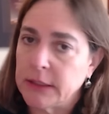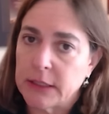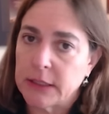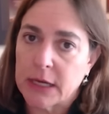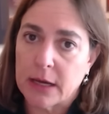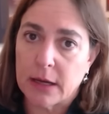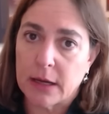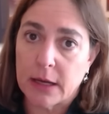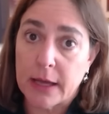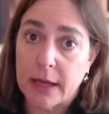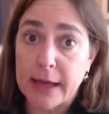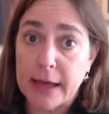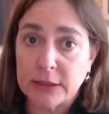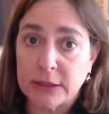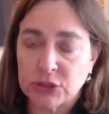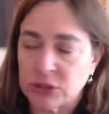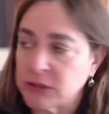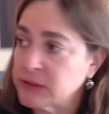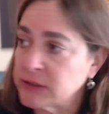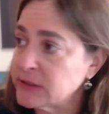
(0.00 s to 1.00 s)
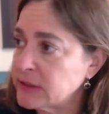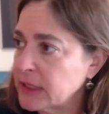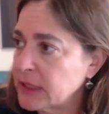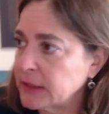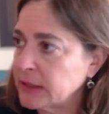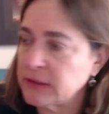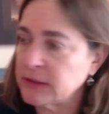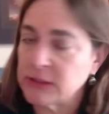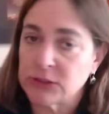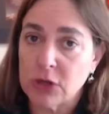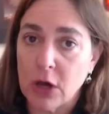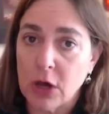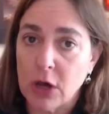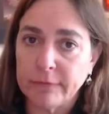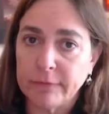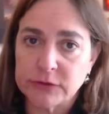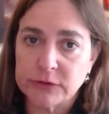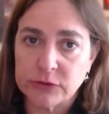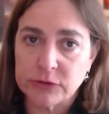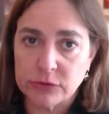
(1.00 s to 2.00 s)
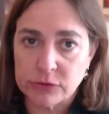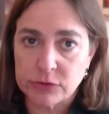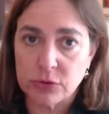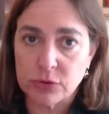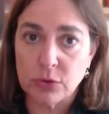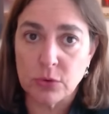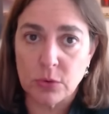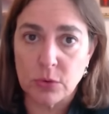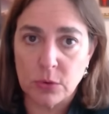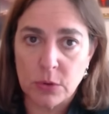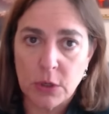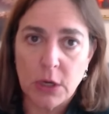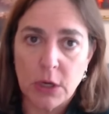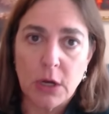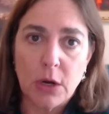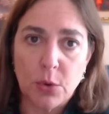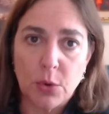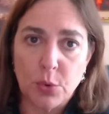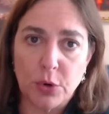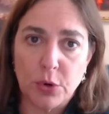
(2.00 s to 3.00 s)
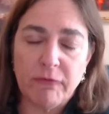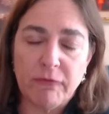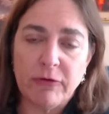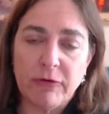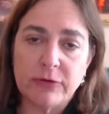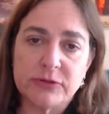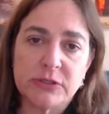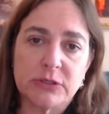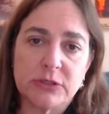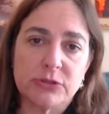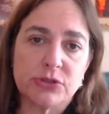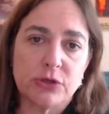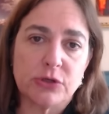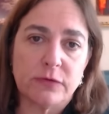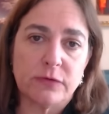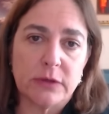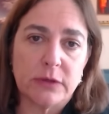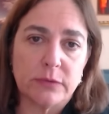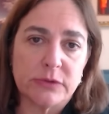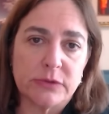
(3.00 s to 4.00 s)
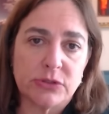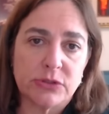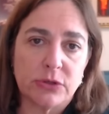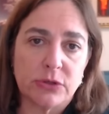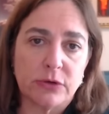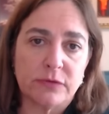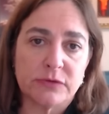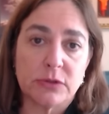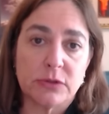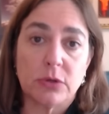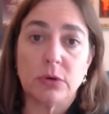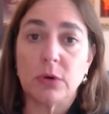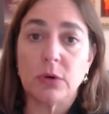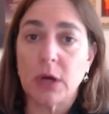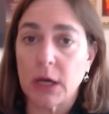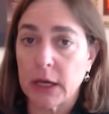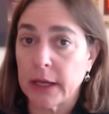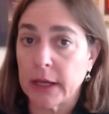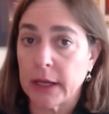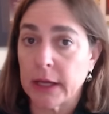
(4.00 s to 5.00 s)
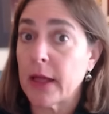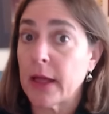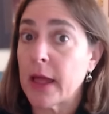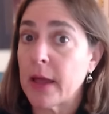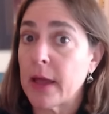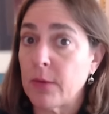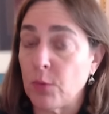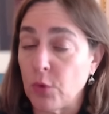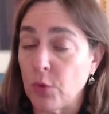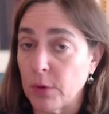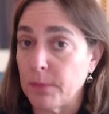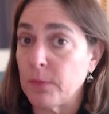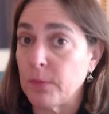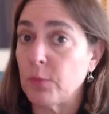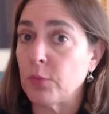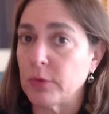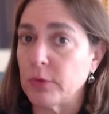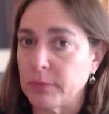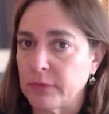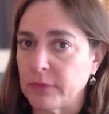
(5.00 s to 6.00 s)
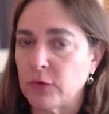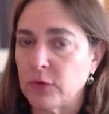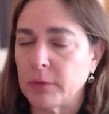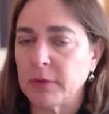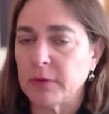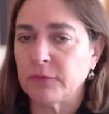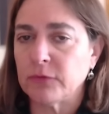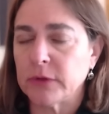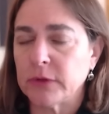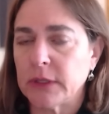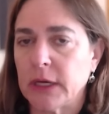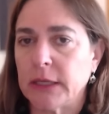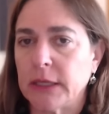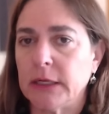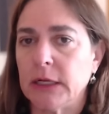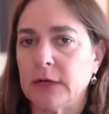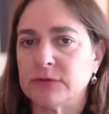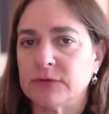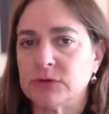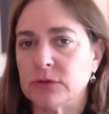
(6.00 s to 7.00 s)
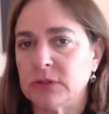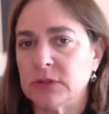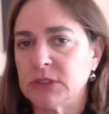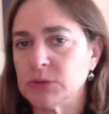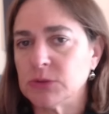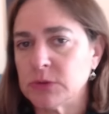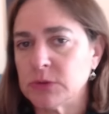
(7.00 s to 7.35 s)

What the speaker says: the actions that these officers who were refusing to serve in reserves were performing for the IDF. So